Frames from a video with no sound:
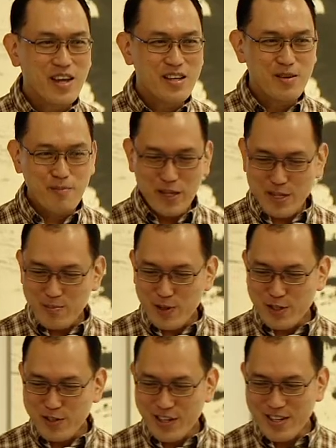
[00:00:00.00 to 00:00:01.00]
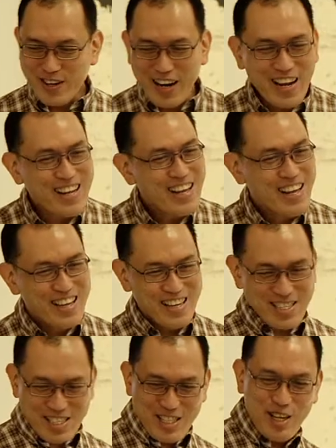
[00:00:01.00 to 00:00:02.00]
the painted portrait, right?
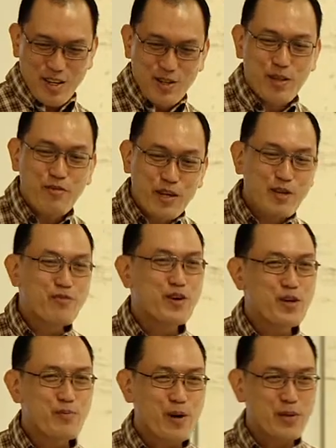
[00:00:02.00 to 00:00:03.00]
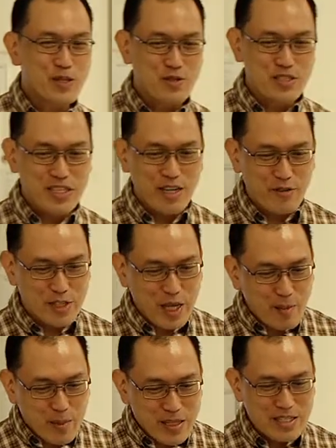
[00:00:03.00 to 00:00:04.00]
It's difficult for you probably to see a
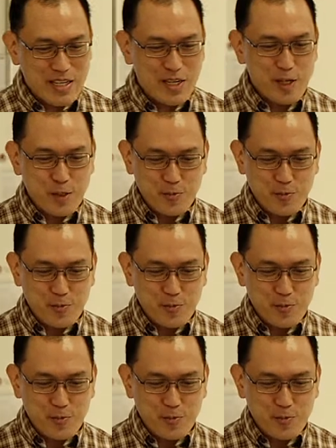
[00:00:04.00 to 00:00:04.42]
resemblance here.